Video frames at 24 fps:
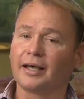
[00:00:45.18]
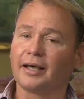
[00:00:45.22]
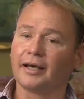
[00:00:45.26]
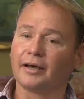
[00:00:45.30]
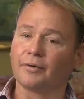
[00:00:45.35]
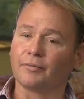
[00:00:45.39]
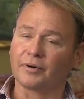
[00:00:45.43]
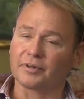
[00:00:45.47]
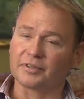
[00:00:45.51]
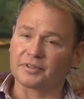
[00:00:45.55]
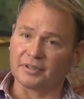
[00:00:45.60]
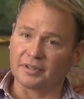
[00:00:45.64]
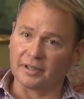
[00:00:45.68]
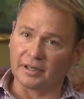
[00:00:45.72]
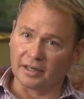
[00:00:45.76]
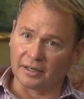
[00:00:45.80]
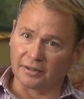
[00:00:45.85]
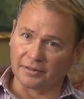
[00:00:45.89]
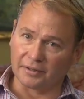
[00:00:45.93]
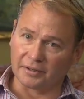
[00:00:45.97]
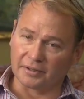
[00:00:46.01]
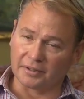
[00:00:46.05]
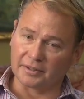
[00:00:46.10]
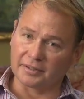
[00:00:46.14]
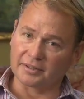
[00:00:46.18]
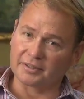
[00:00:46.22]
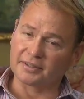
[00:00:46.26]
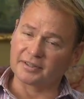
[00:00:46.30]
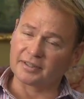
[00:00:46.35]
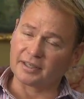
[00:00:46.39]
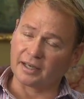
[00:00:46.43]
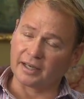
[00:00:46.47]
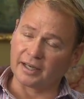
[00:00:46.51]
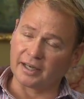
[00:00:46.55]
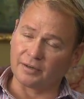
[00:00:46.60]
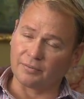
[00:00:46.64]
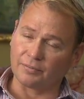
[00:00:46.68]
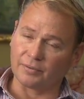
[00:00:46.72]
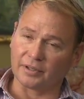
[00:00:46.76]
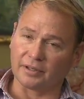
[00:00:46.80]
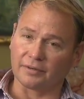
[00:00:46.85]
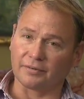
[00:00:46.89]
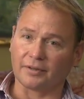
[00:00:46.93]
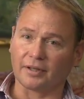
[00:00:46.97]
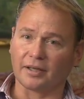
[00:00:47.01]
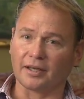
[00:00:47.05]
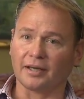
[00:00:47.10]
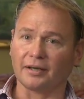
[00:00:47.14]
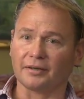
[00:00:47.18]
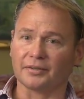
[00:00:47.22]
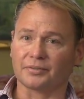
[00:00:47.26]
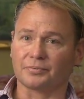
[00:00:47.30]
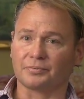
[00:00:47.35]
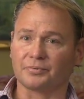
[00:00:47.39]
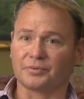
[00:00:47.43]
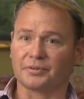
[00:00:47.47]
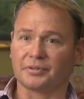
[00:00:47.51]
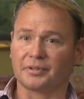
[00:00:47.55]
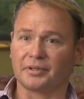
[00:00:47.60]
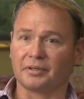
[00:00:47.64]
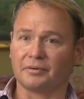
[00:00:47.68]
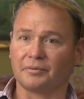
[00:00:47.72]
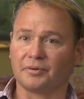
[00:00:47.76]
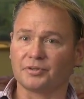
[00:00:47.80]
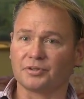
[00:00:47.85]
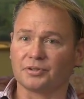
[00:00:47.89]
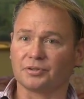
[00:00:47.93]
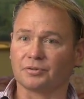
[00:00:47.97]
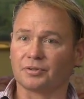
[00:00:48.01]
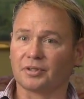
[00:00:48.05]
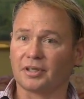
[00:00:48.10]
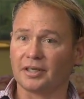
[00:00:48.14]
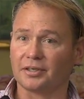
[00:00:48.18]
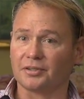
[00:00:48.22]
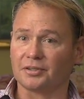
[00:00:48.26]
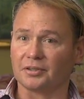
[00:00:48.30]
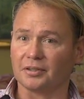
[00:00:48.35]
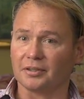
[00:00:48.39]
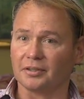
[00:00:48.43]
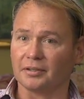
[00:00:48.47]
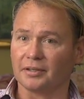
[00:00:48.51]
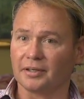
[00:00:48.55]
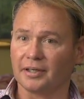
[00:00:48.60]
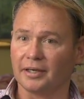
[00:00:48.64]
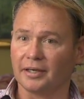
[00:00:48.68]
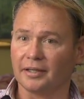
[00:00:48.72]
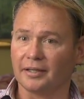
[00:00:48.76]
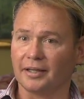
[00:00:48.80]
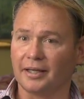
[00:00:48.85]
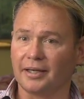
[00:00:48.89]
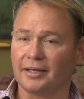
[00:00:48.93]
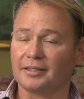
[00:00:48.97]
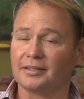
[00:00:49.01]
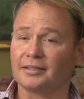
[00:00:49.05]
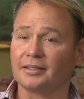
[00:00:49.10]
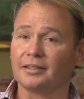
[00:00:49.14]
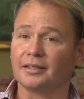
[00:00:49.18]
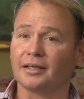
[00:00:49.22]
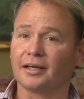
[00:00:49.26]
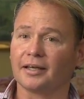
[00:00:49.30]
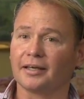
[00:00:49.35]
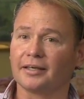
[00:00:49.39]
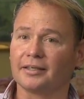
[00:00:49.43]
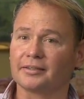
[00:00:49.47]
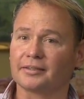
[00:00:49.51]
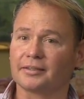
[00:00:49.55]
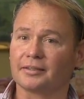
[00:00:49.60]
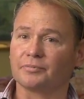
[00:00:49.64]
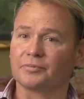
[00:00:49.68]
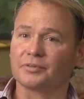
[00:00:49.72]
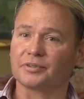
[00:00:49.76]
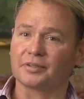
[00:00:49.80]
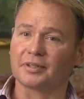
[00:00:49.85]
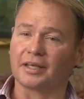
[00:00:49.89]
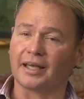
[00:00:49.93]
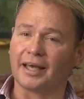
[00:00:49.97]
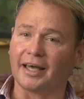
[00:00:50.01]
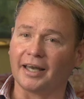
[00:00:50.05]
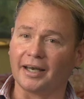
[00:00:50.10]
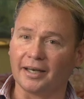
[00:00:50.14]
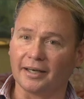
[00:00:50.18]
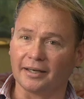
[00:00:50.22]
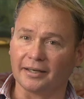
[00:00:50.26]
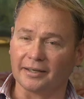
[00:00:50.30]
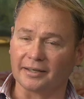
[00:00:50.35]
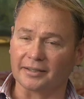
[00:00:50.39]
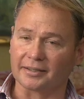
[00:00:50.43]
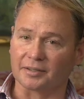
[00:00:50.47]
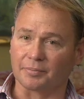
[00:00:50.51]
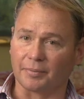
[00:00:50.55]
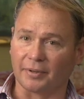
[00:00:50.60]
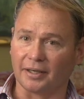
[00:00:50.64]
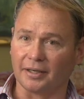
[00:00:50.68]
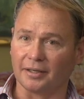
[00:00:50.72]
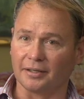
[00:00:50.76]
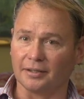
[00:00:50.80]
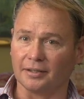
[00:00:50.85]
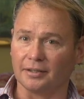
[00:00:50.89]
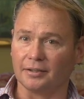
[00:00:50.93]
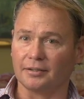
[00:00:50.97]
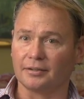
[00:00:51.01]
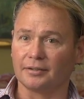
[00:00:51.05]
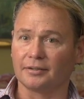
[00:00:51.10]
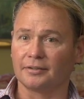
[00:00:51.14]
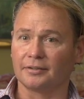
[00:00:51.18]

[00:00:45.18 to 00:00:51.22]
and what's now the side wing of the house was the original kitchen. And in the 1890s, it was added and expanded.